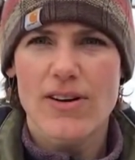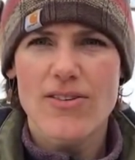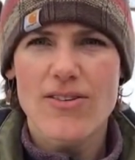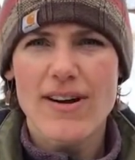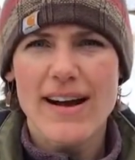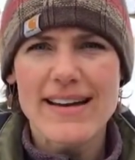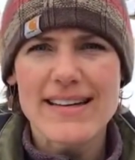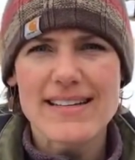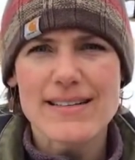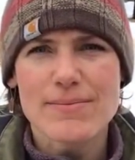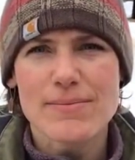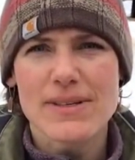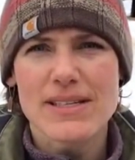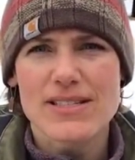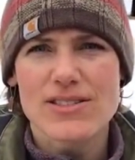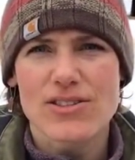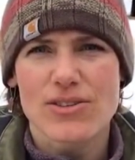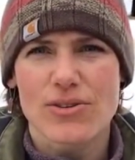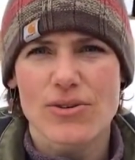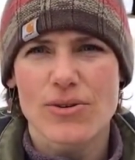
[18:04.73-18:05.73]
Oh, I didn't
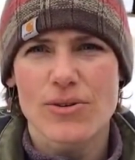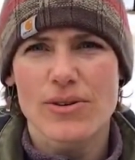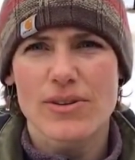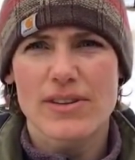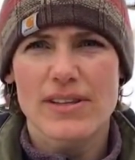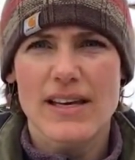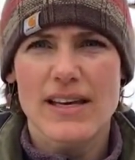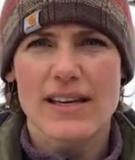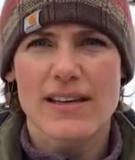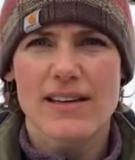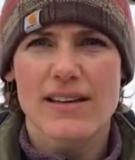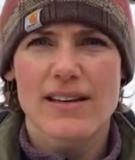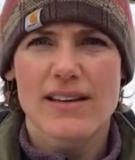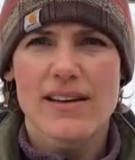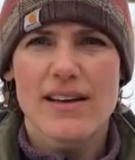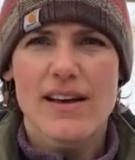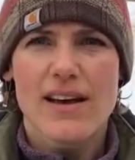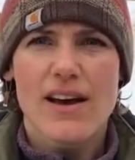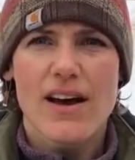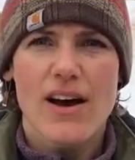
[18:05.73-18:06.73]
miss your whole thing.
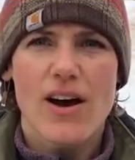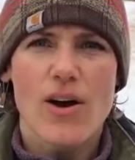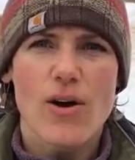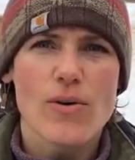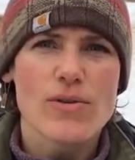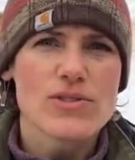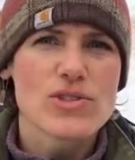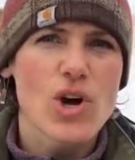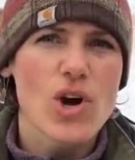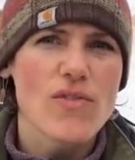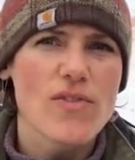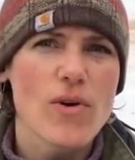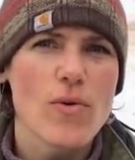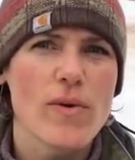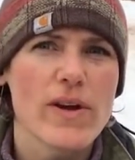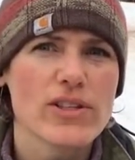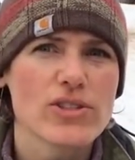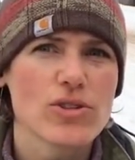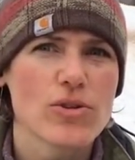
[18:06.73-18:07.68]
Oh, Tova, which